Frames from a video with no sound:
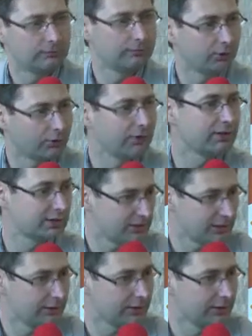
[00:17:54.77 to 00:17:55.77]
Not
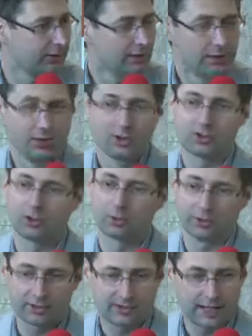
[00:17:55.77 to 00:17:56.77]
necessarily. So
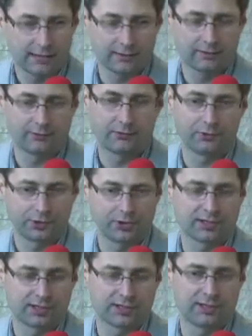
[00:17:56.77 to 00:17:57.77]

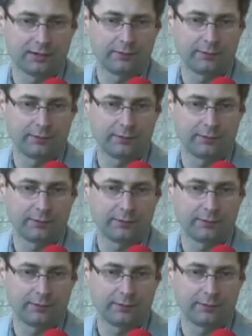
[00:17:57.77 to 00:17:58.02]
this is